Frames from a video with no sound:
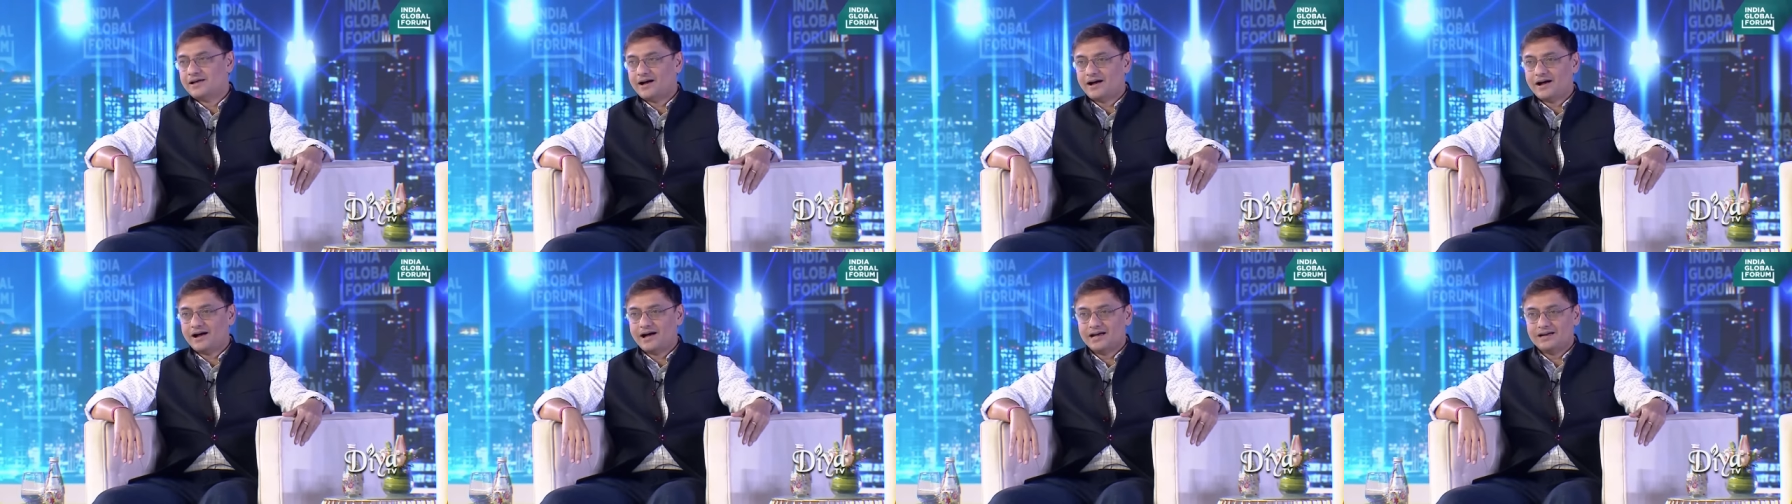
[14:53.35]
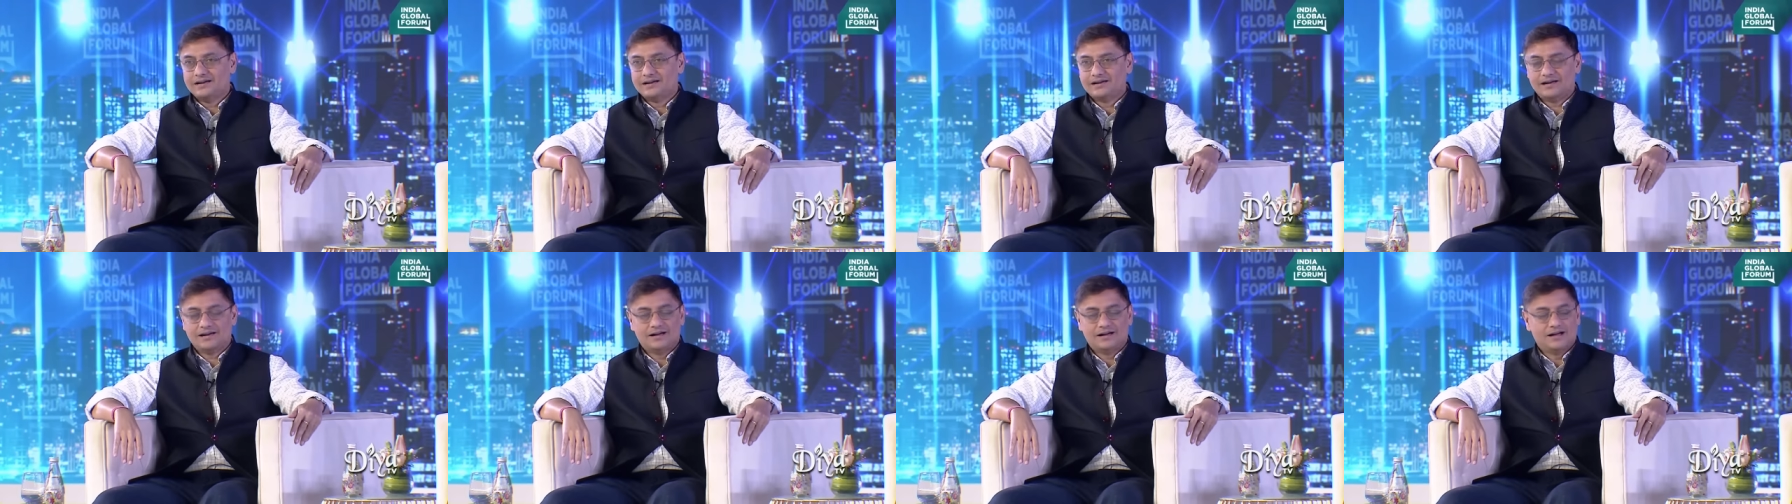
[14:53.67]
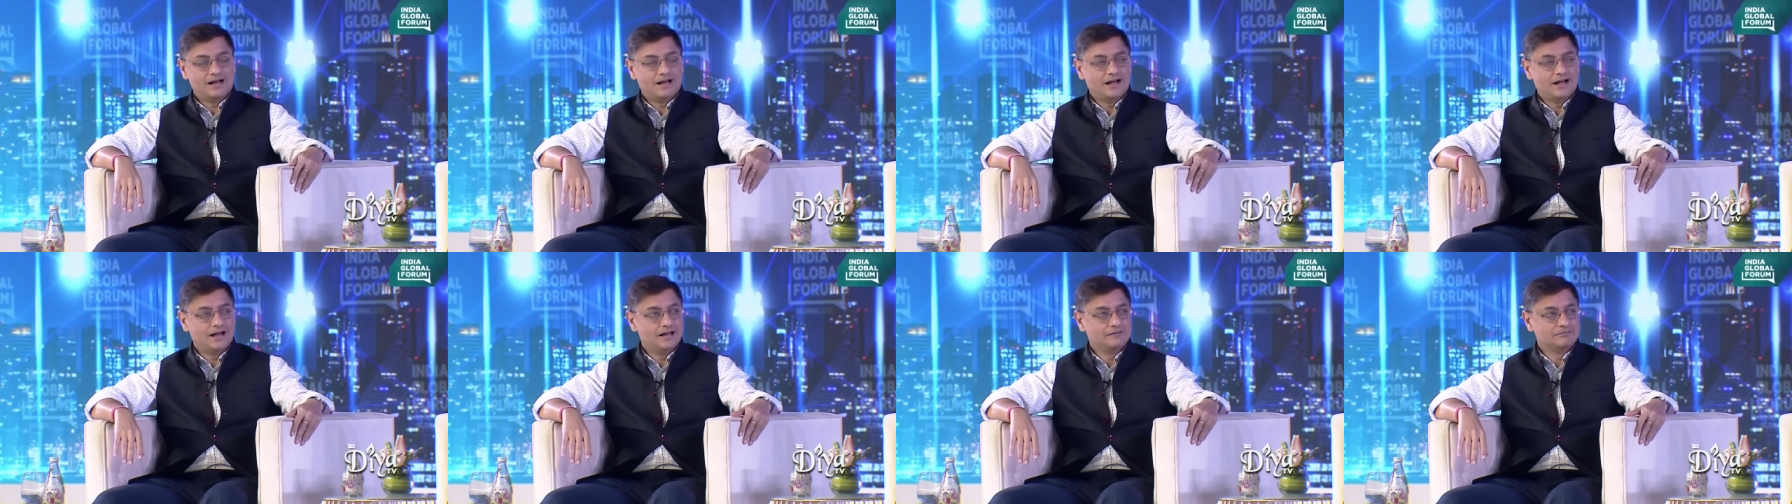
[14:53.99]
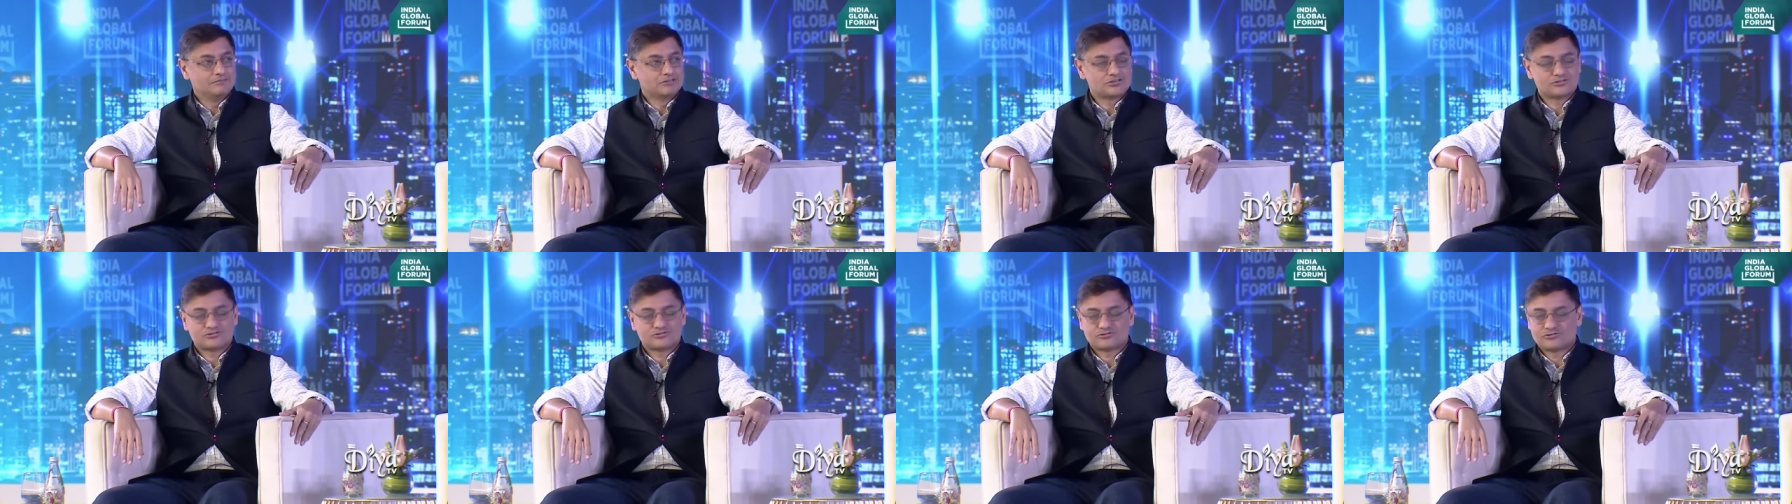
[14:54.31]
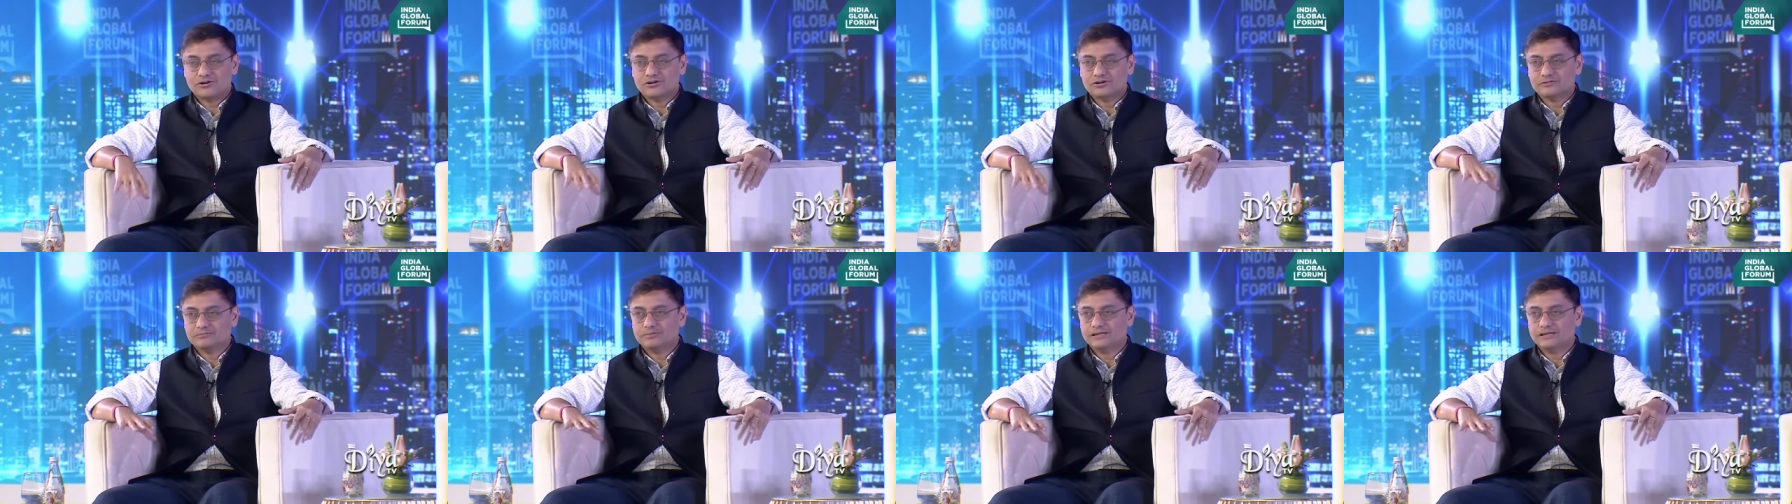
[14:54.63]
I am a
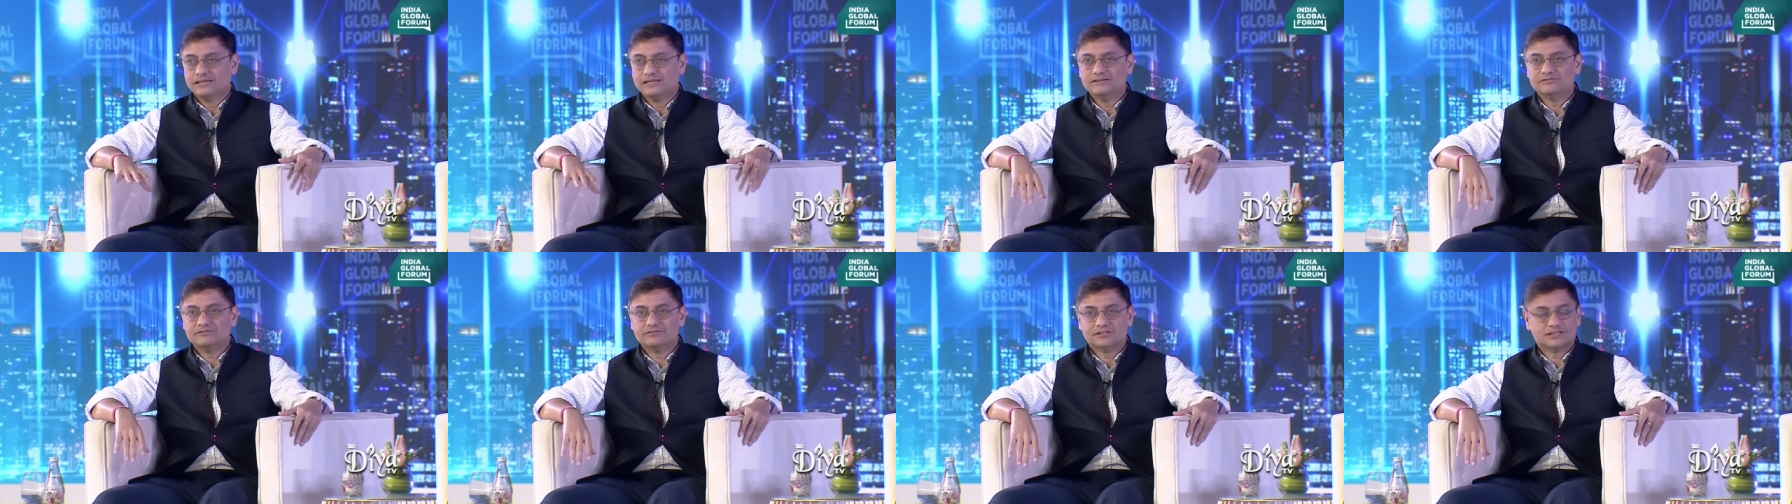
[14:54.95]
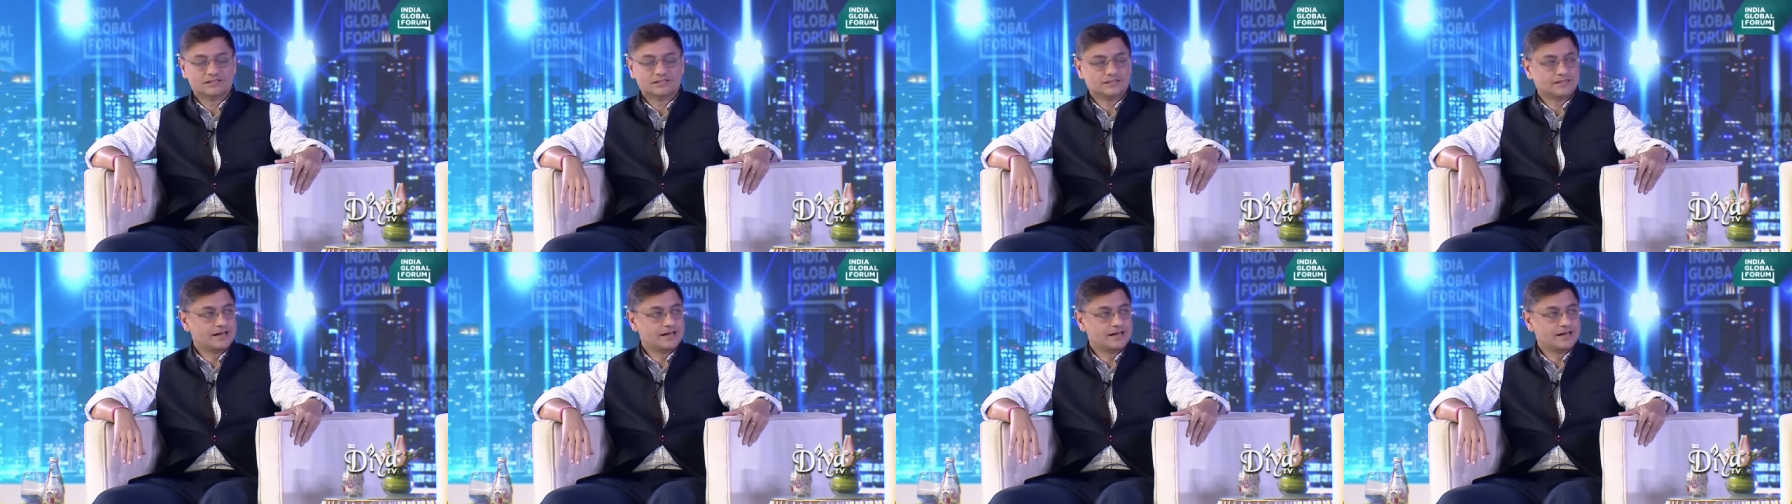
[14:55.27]
strong believer